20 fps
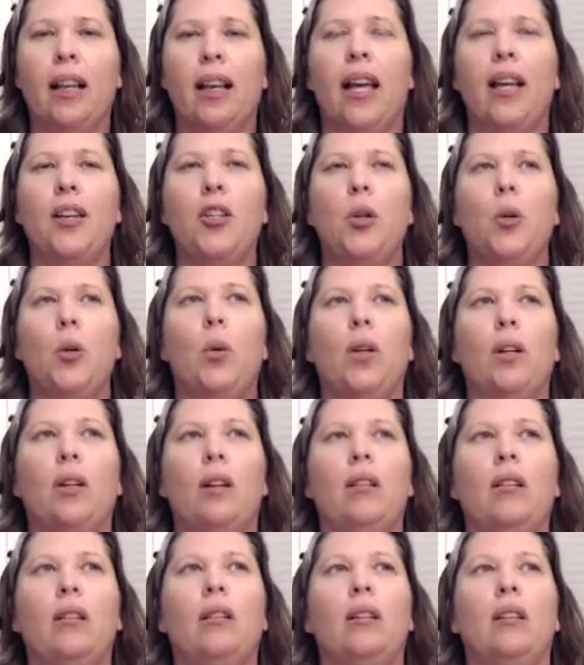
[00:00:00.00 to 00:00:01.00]
and you
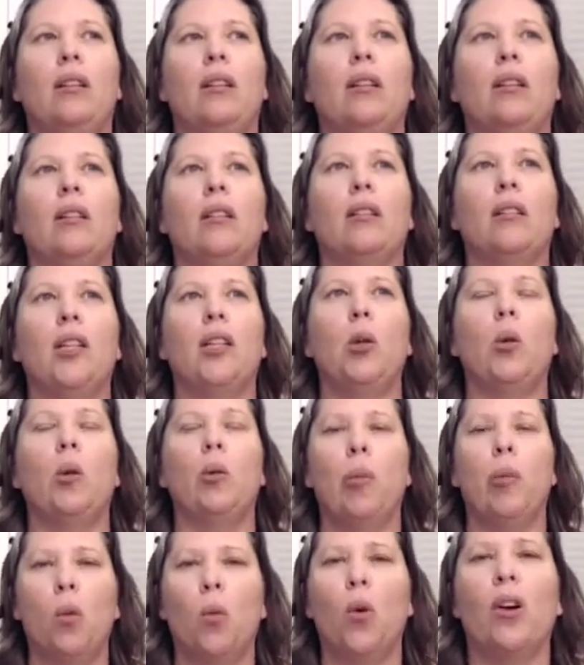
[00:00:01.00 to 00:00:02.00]
will
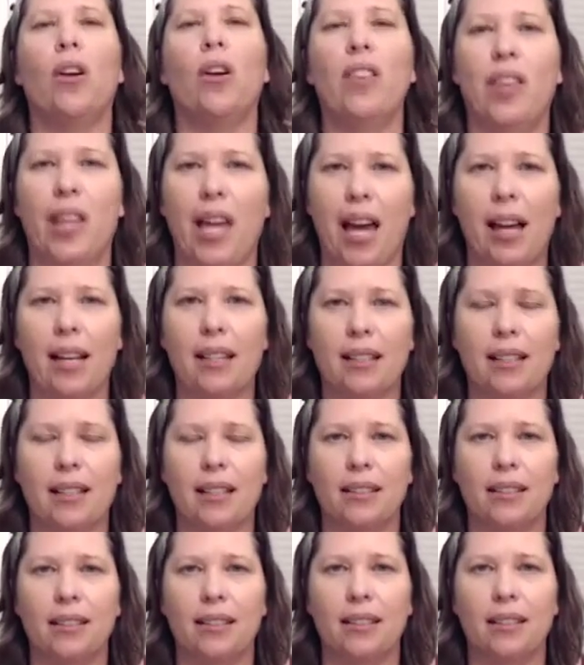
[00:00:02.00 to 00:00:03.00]
be worth that
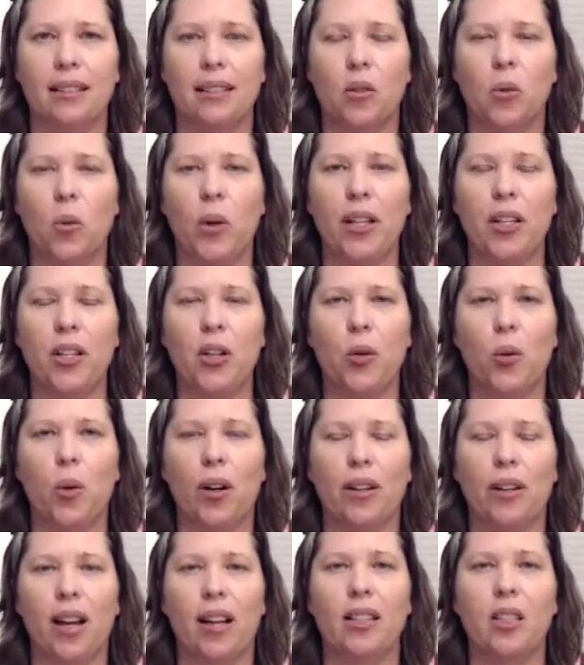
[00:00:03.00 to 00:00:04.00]
when you are
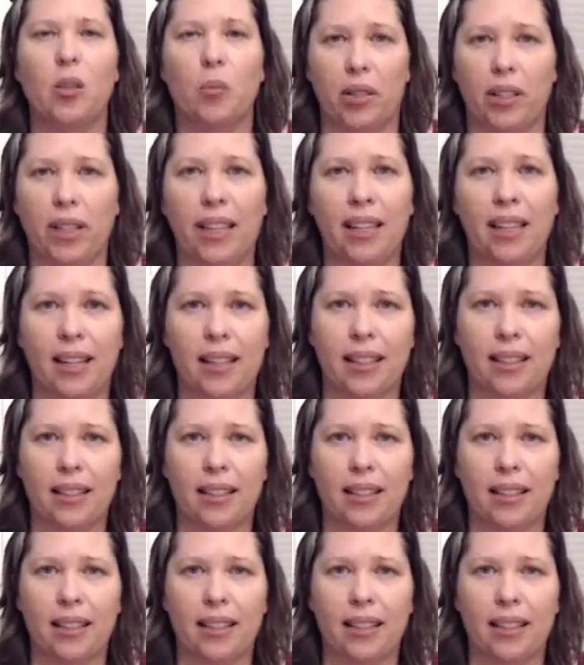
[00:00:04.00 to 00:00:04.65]
not depleted.